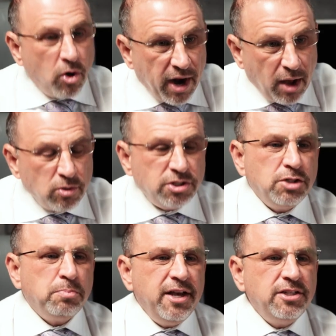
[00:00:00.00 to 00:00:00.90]

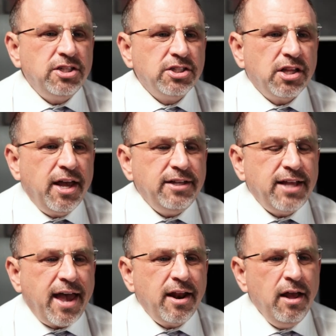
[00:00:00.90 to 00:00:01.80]
courthouses, places like
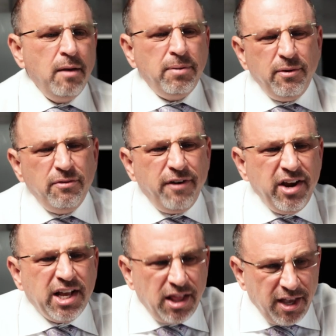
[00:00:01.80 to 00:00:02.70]
that. But they were
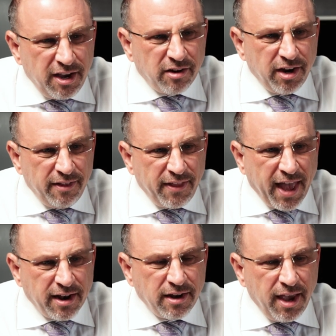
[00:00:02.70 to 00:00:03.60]
very clear in
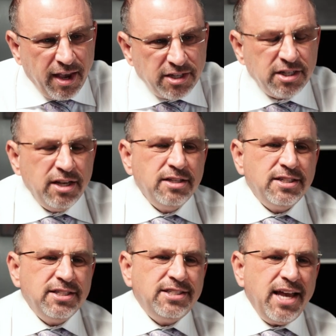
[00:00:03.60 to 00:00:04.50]
that case
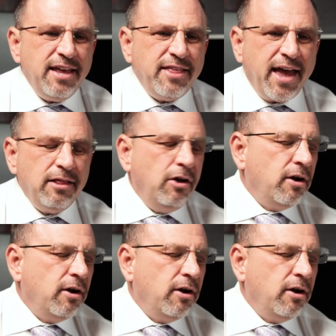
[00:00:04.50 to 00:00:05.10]
to say that,